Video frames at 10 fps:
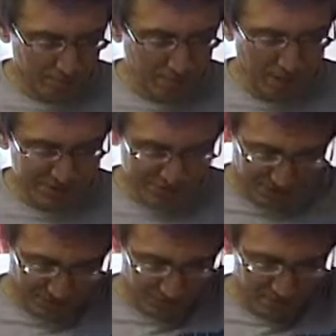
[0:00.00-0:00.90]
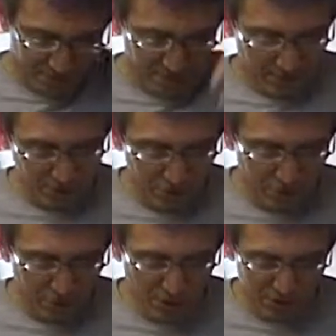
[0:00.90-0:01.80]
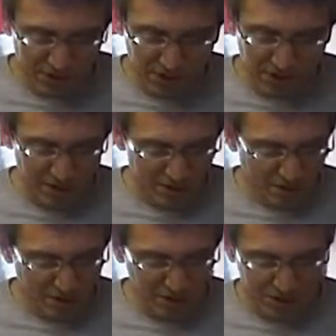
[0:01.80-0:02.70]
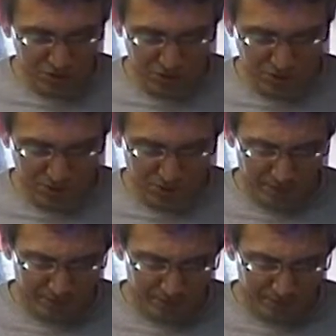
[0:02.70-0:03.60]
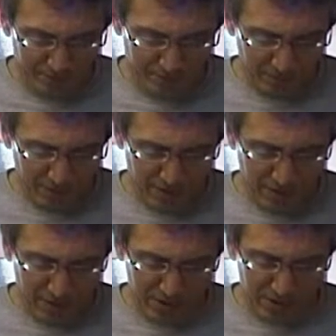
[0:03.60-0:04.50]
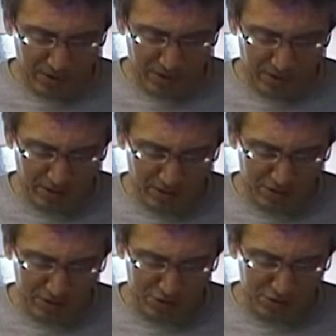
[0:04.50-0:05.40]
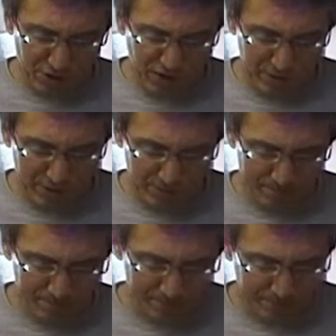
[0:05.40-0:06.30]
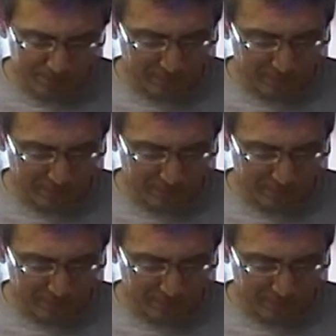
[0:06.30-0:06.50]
Plus, New York State Attorney General Eric uh, Schneiderman, uh, Schneiderman yeah.